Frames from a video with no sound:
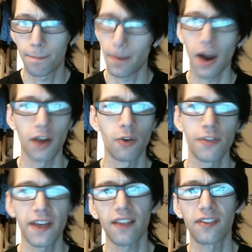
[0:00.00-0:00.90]
But I don't
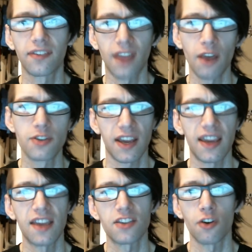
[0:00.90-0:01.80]
think this is down to a
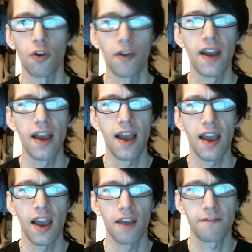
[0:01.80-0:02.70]
case of
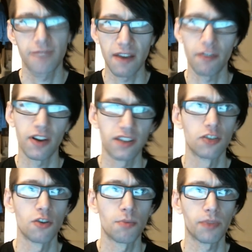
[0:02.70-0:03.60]
favouring the
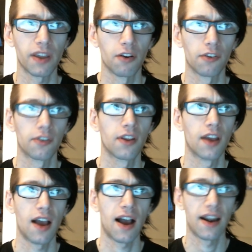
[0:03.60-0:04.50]
new players
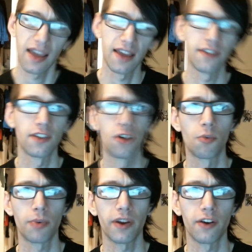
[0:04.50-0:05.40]
and hating the
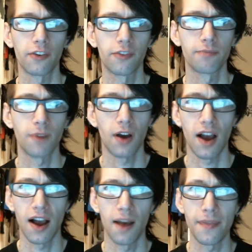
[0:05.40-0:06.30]
old players.
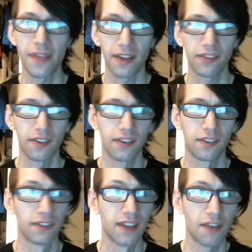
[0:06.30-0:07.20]
This is
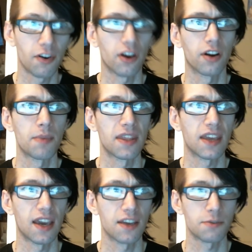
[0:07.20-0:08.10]
never going to be the
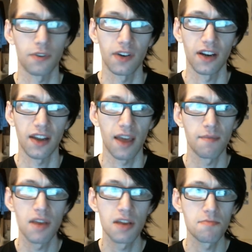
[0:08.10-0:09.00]
case with ArenaNet.
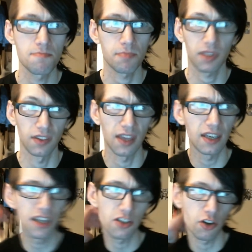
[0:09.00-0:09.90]
They
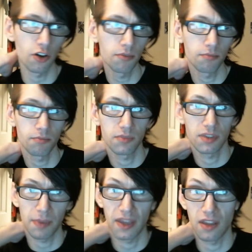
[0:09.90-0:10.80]
need you to
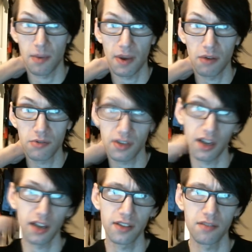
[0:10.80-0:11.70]
pay their bills,
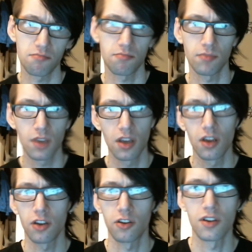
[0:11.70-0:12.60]
and
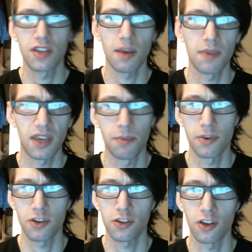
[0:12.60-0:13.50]
you need them to keep
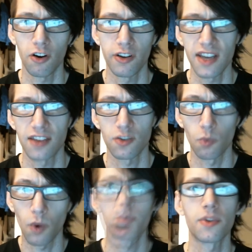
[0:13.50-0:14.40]
producing content, so
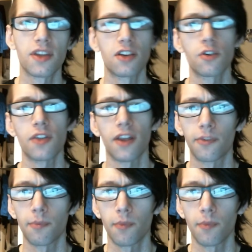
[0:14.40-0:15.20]
why would they do this?